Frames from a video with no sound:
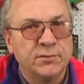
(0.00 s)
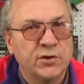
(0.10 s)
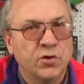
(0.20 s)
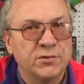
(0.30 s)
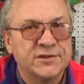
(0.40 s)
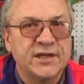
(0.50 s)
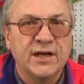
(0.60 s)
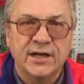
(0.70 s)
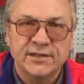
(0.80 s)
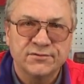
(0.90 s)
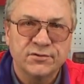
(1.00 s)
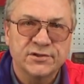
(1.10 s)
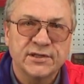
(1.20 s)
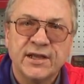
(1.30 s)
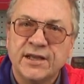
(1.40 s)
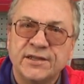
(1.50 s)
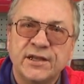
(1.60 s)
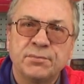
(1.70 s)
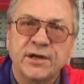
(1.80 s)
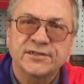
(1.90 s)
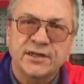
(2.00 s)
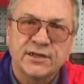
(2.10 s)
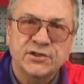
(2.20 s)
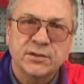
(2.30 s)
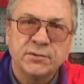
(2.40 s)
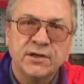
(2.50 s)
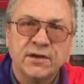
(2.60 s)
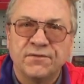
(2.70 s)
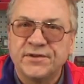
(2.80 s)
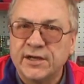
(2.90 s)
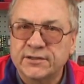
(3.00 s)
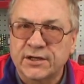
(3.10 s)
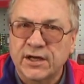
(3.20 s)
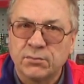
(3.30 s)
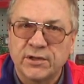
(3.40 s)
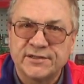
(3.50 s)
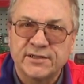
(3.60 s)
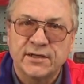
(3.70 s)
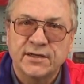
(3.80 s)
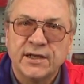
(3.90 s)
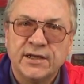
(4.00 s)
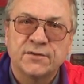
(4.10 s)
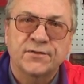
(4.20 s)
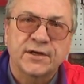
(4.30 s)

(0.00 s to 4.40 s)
within the visible domain turn out to be non-transparent in infrared domain